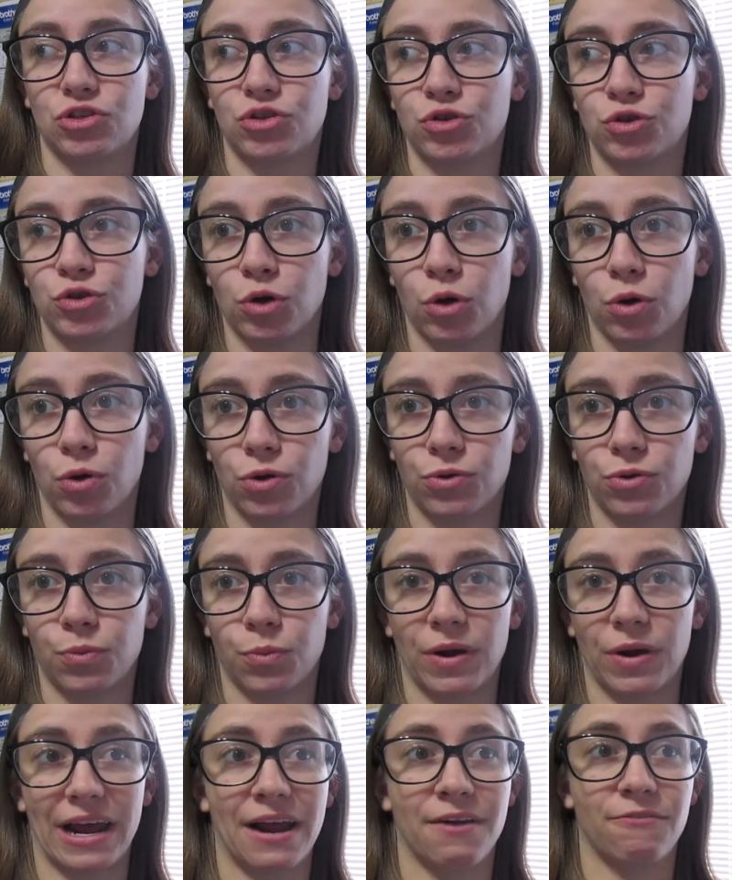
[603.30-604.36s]
sold,
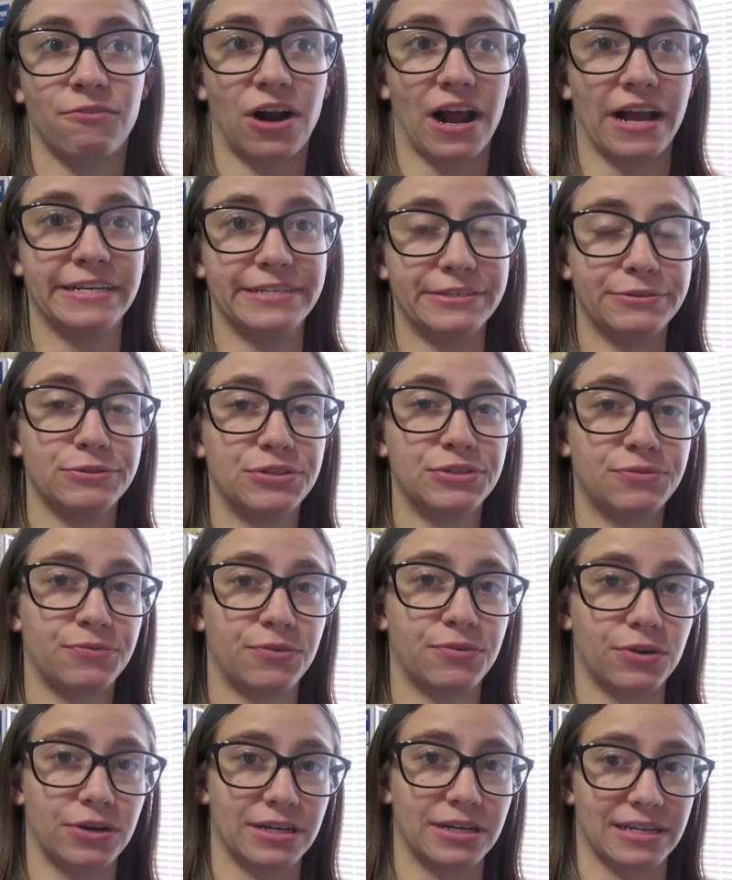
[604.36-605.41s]
whatever I used
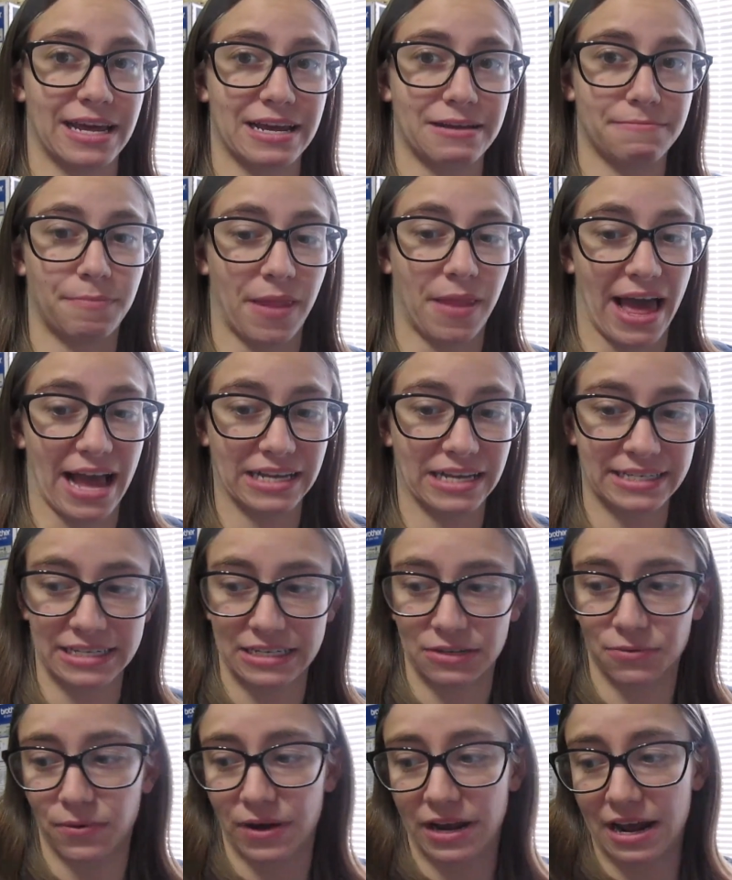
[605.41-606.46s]
for like plastic
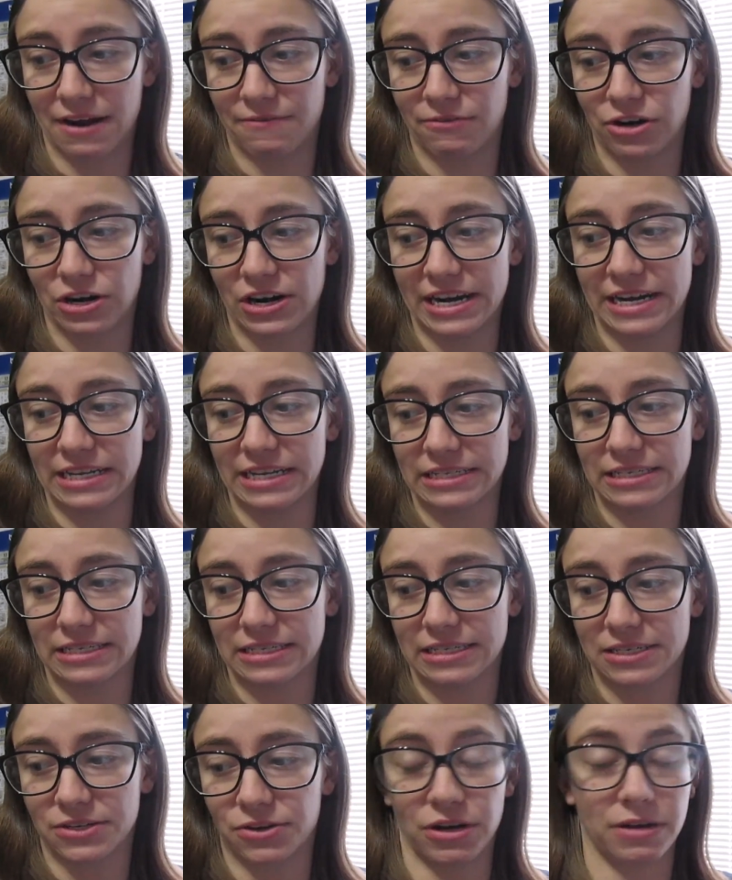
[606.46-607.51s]
and whatever,
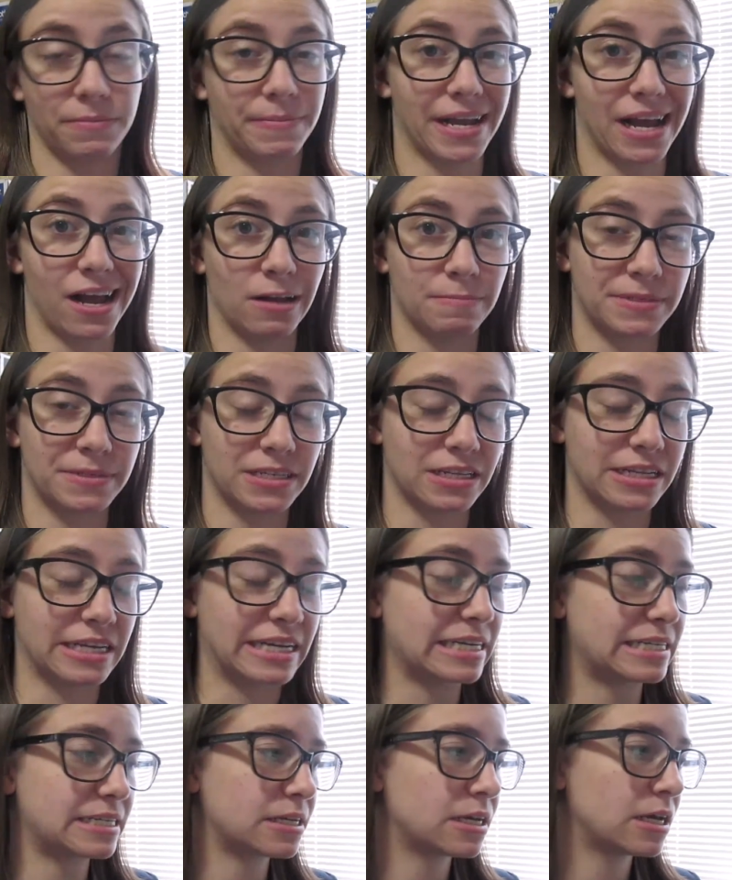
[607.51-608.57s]
it's gonna be
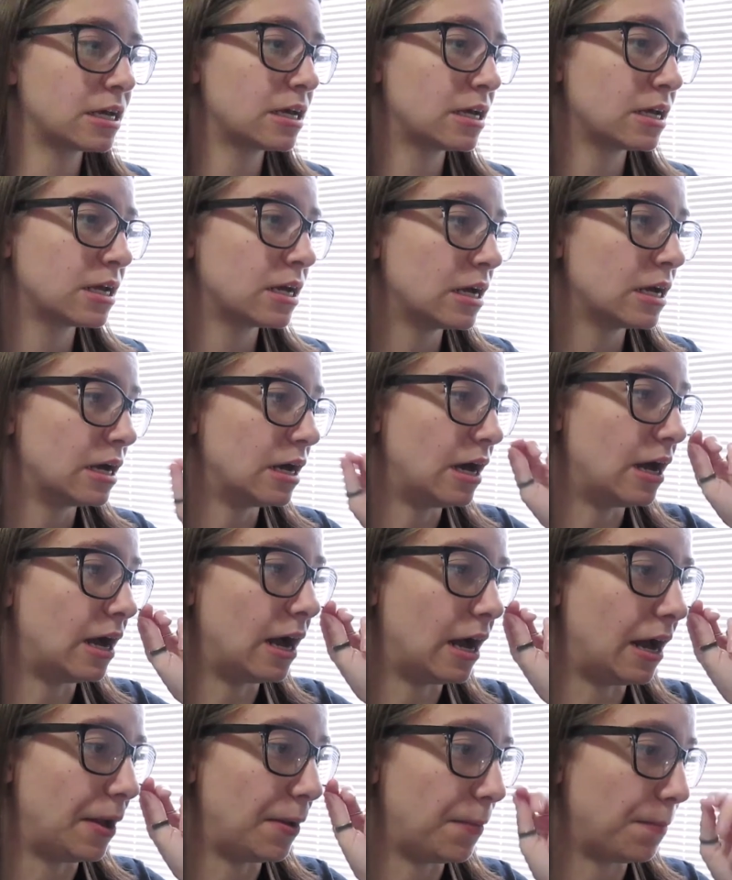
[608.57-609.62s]
obsolete.
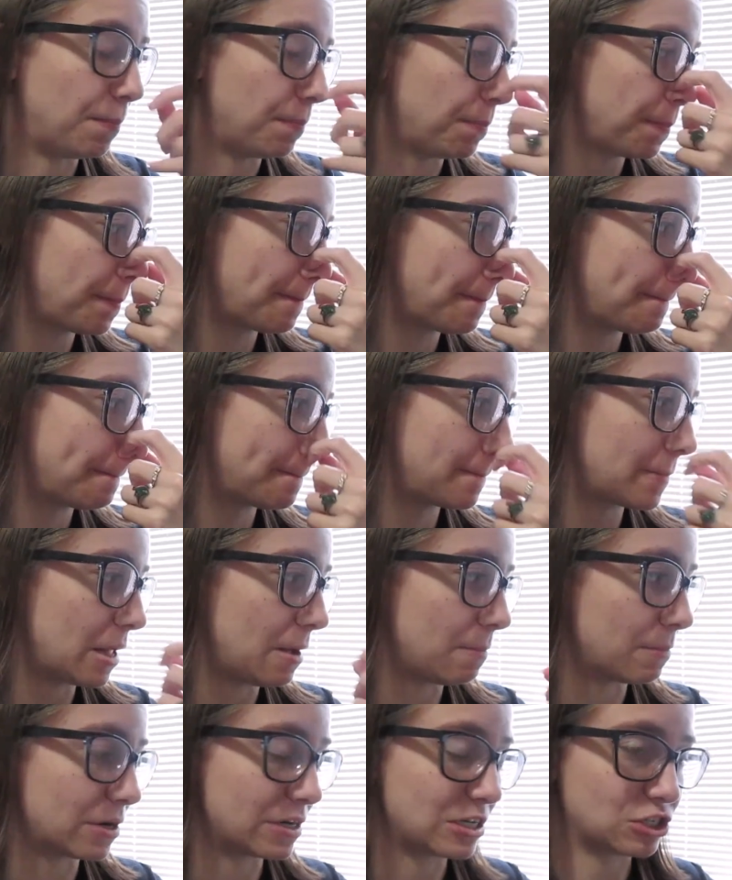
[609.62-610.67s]
I'm
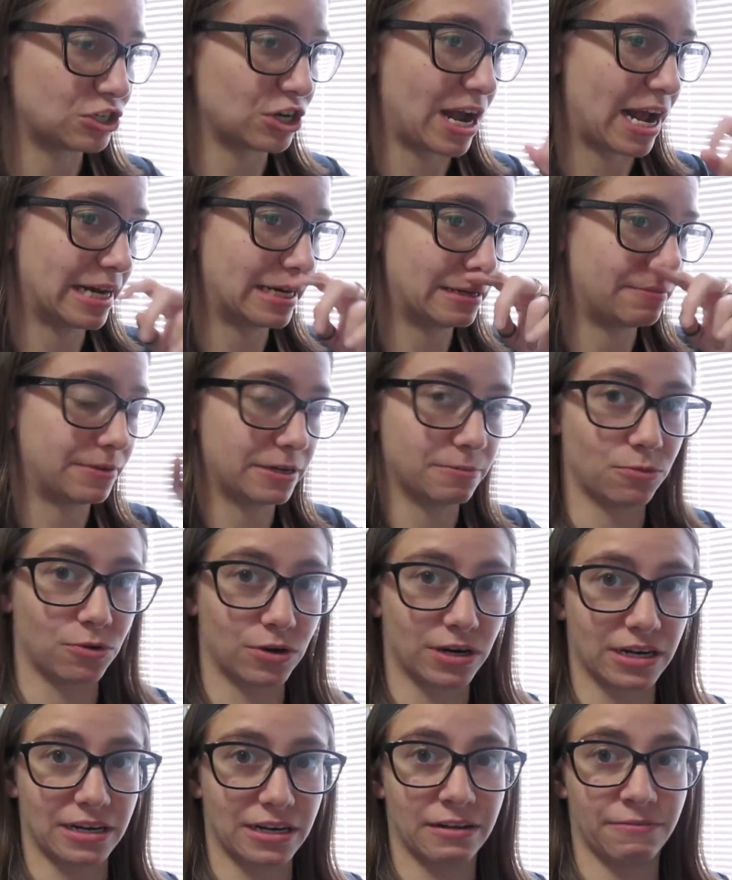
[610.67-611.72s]
gonna try to be
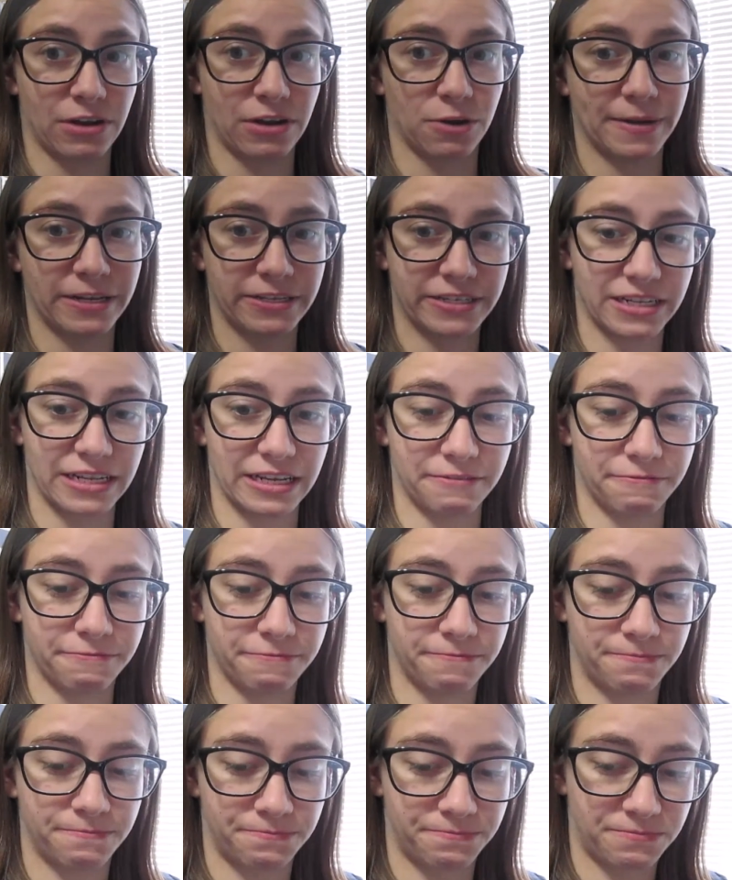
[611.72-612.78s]
more environmentally
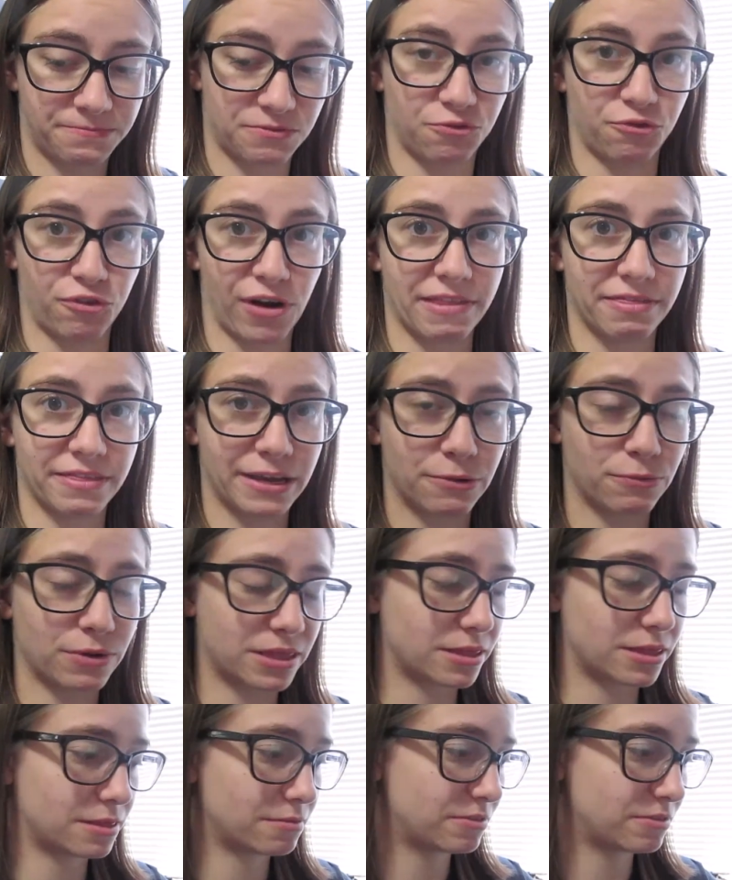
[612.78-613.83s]
friendly with
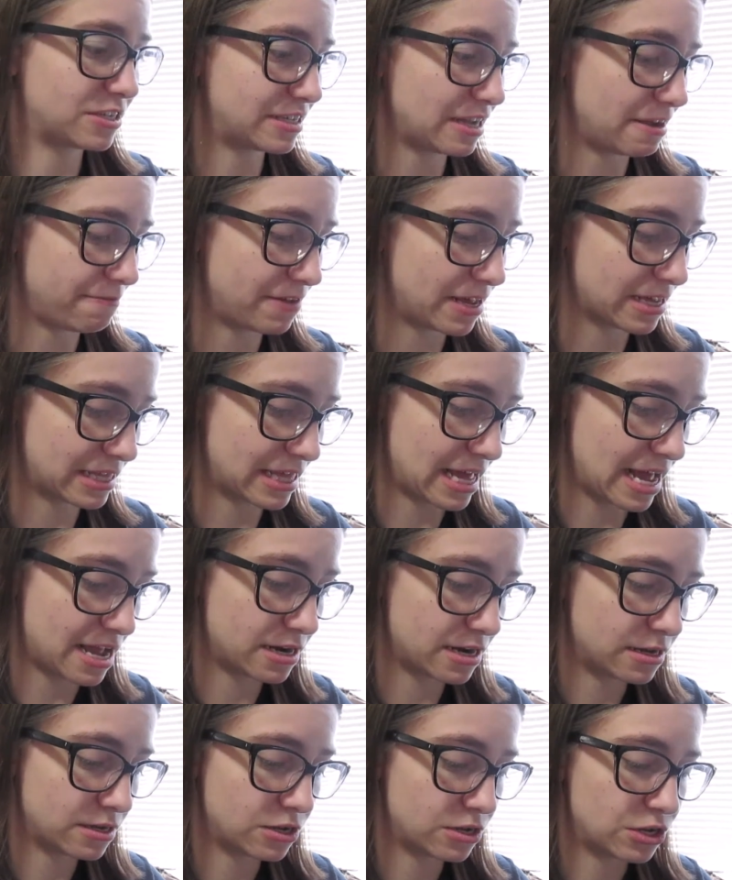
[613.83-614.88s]
stuff like that.
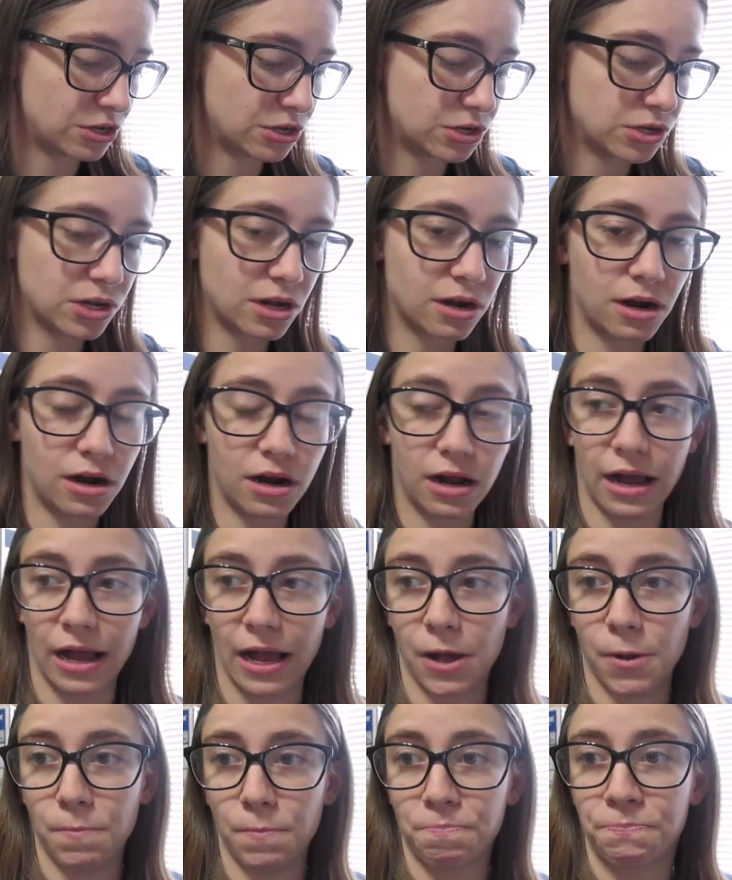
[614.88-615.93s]

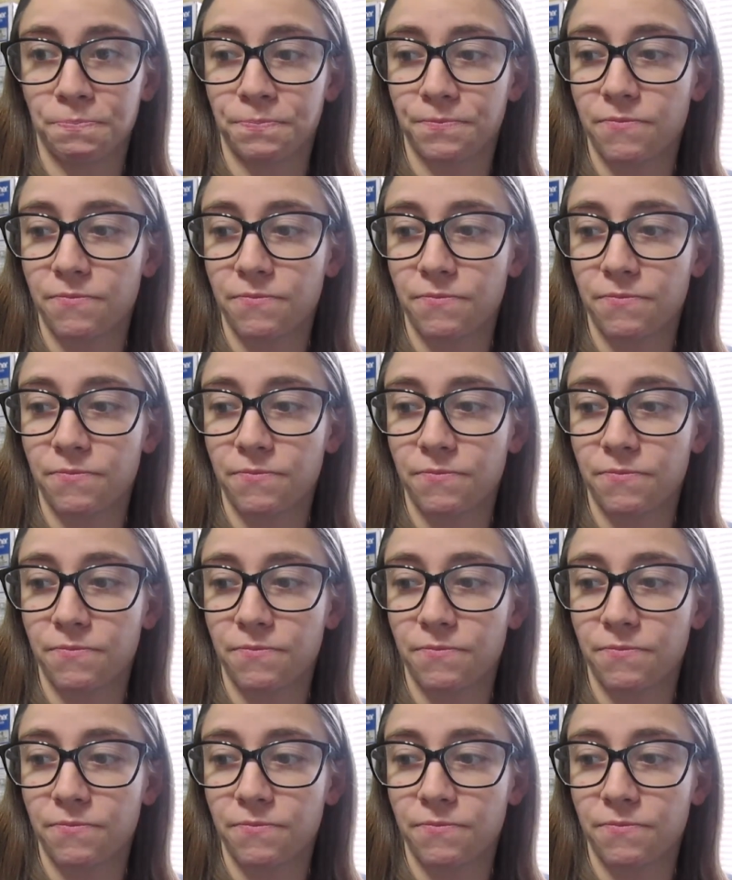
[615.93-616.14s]
Um,